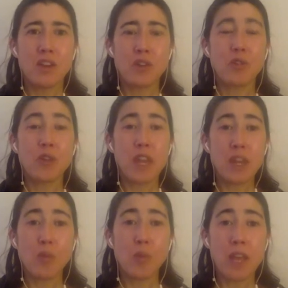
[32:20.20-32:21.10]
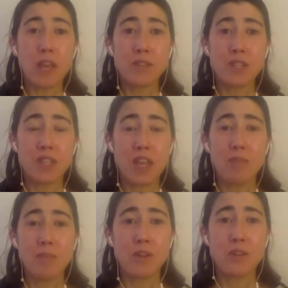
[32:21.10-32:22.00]
creating waves in that
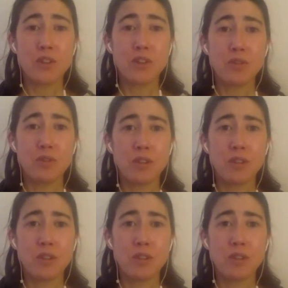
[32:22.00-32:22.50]
parachute.